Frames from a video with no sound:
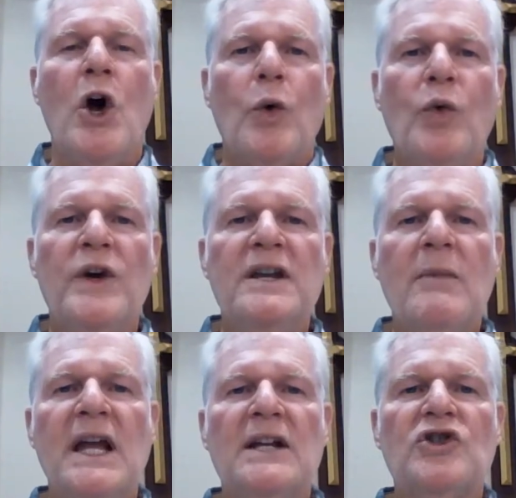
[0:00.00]
We
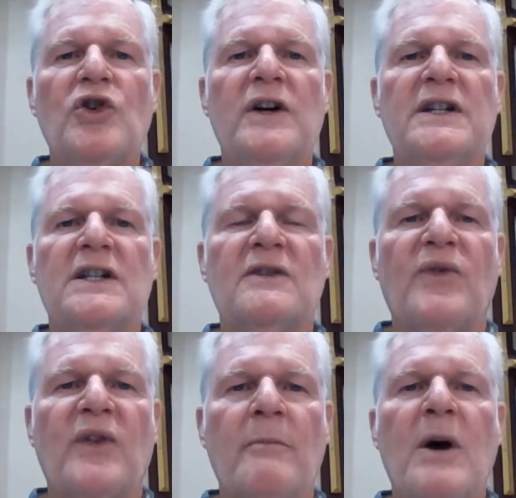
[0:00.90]
made choices for
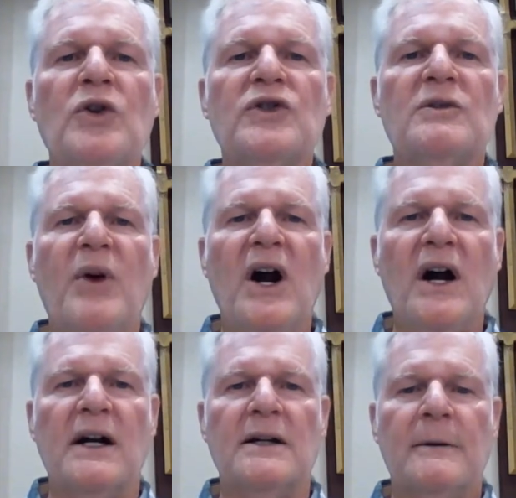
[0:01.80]
the most
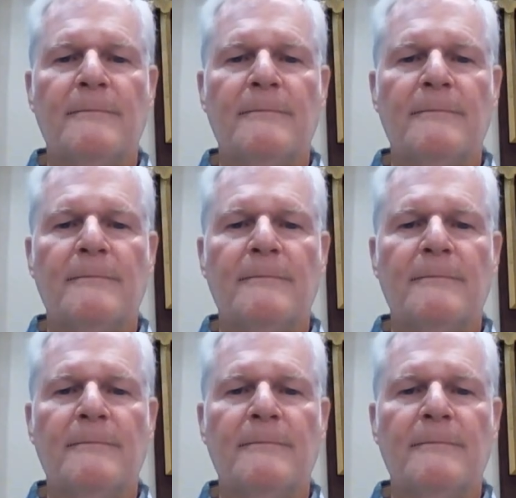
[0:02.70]
part